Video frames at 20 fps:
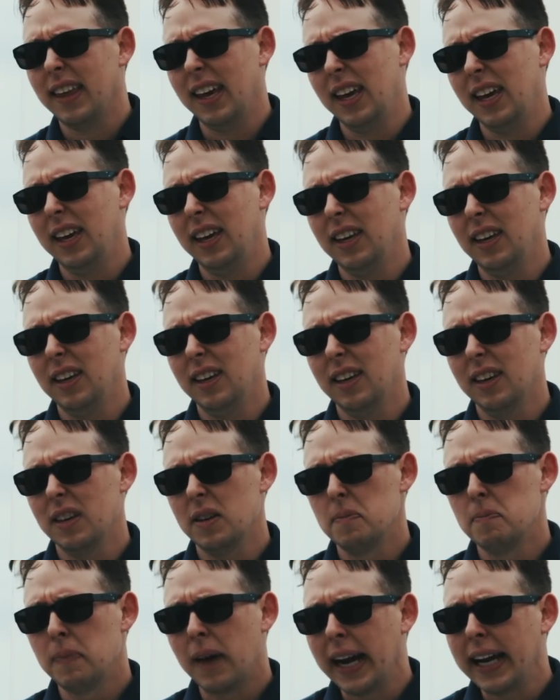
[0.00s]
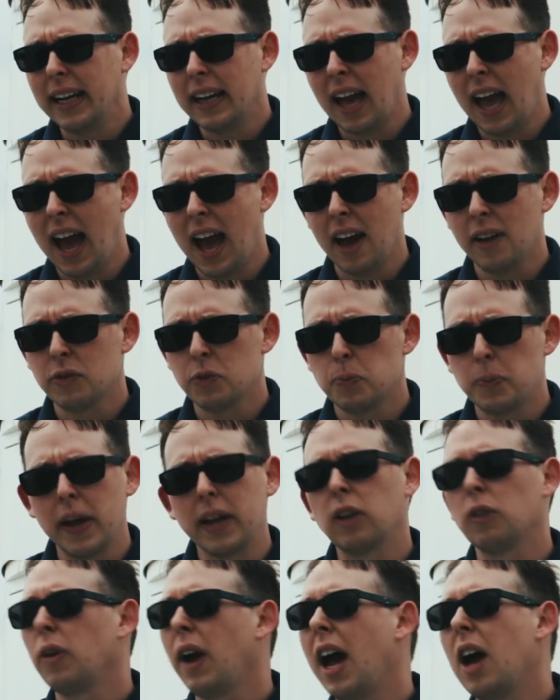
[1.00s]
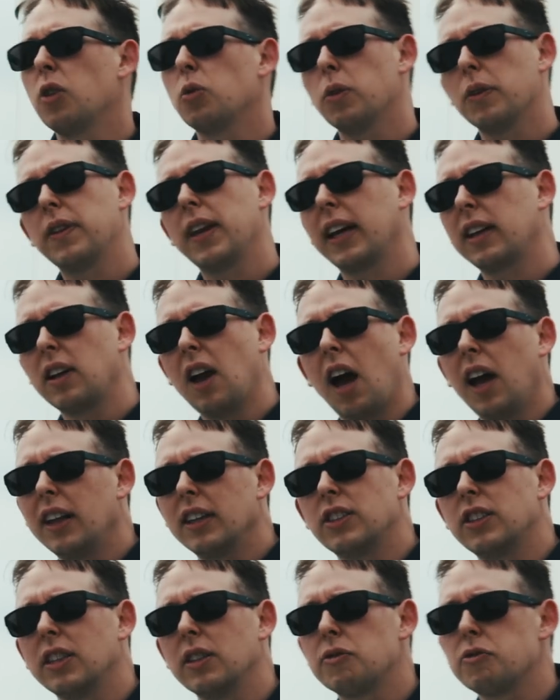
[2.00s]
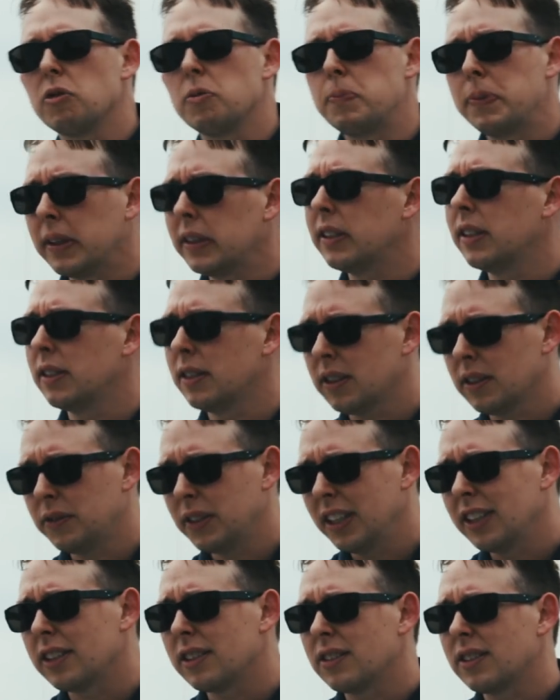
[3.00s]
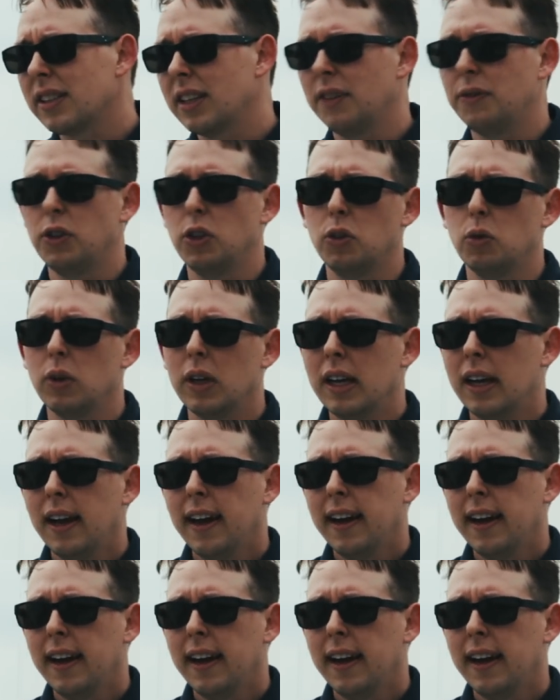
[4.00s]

they might have been around with technology for billions of years. And if you